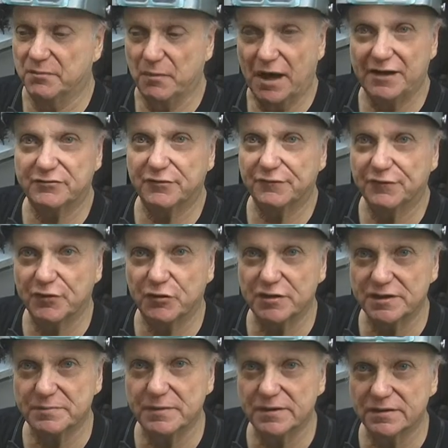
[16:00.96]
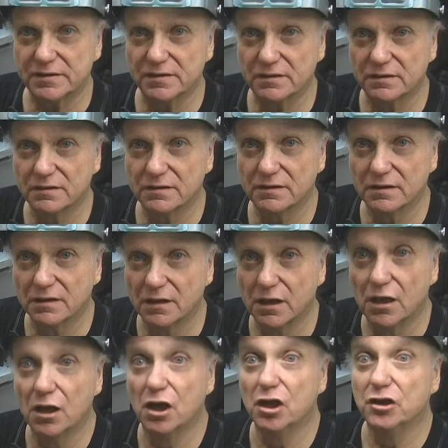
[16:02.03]
the mantra for Christmas,
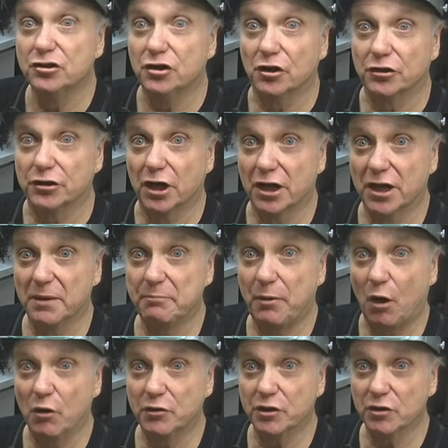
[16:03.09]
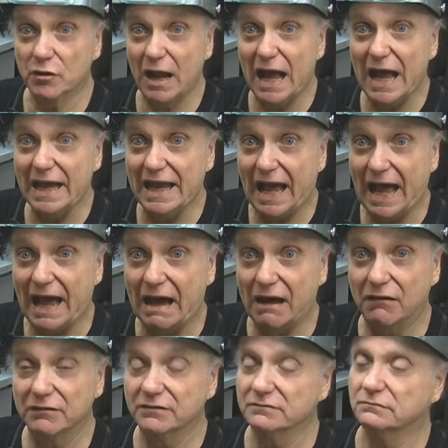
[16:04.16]
you're gonna poke your eye
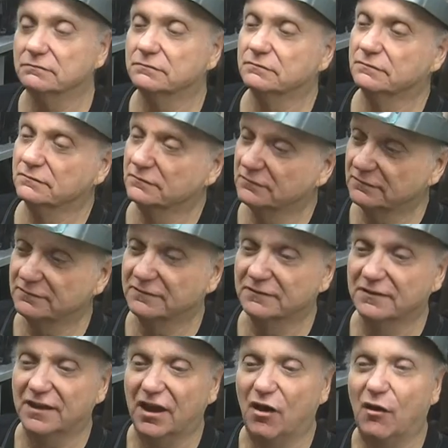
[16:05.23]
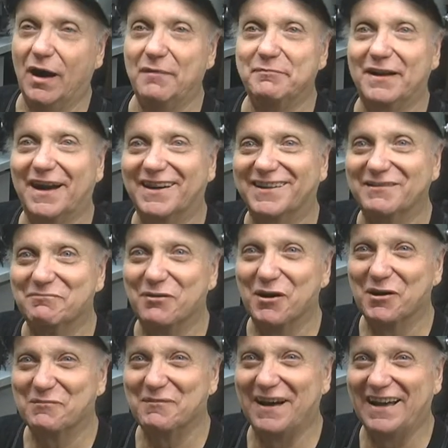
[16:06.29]
out. No, I'm not gonna
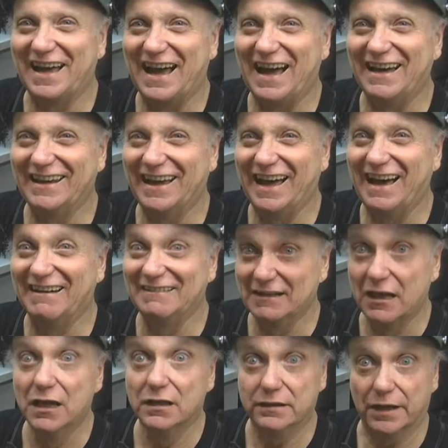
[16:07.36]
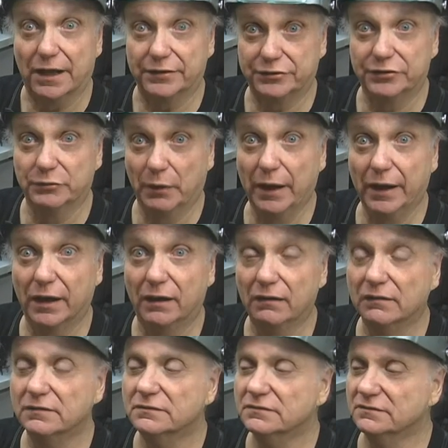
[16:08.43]
poke my eye out. Yes, you
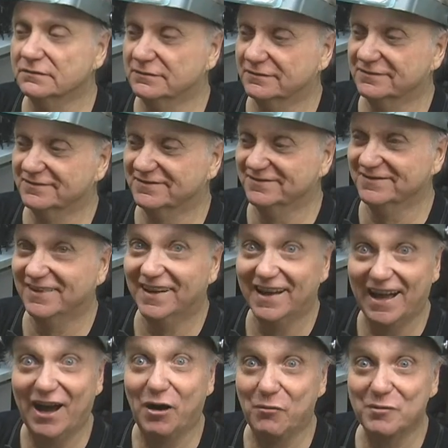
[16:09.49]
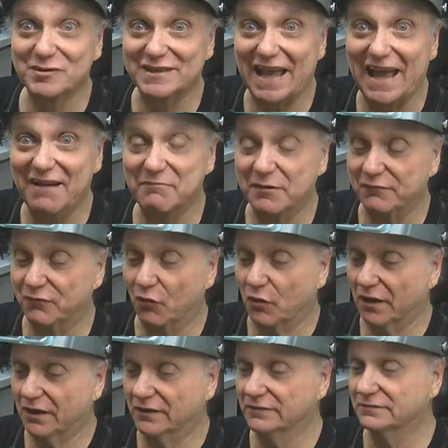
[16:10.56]
will. I almost have before.